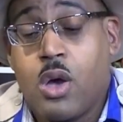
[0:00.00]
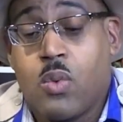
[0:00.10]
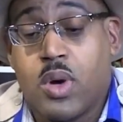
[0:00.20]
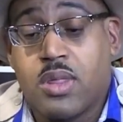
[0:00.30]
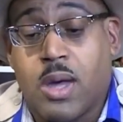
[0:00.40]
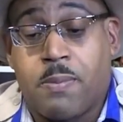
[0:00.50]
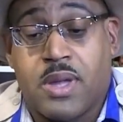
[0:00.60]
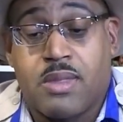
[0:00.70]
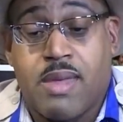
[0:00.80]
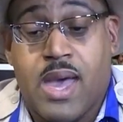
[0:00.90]
was
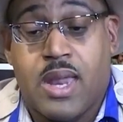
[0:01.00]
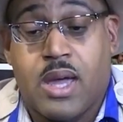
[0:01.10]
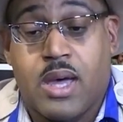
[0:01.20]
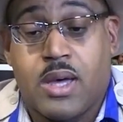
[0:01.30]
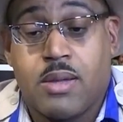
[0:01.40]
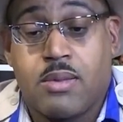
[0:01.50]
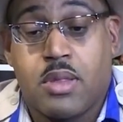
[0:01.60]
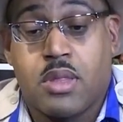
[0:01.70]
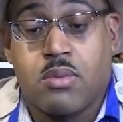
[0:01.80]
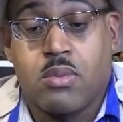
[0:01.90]
something that
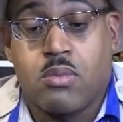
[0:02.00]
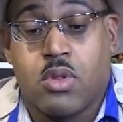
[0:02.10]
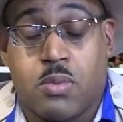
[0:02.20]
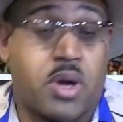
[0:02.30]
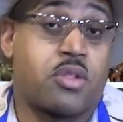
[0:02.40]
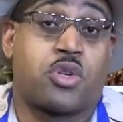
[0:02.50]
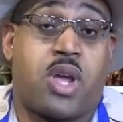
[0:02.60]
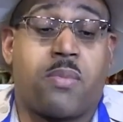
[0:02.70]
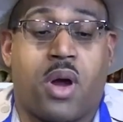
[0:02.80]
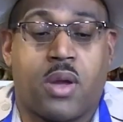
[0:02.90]
was a part of the
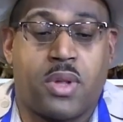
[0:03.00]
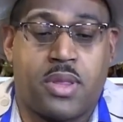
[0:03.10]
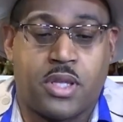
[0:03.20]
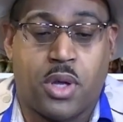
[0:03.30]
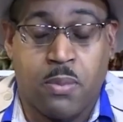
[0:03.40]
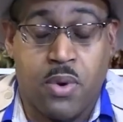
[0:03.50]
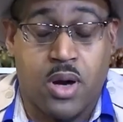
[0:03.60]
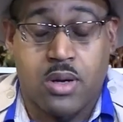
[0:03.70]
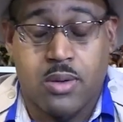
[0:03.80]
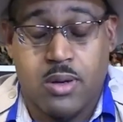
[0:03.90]
trademark with Cedar Jurassic
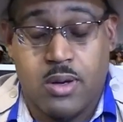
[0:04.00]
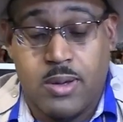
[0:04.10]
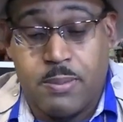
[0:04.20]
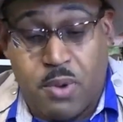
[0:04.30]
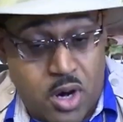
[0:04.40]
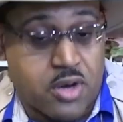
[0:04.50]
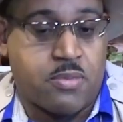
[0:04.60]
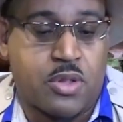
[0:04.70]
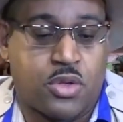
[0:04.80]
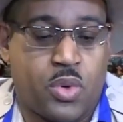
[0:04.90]
Park apart
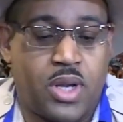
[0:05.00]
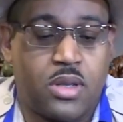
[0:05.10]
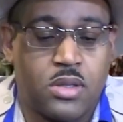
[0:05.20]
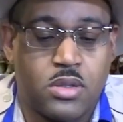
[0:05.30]
from other toy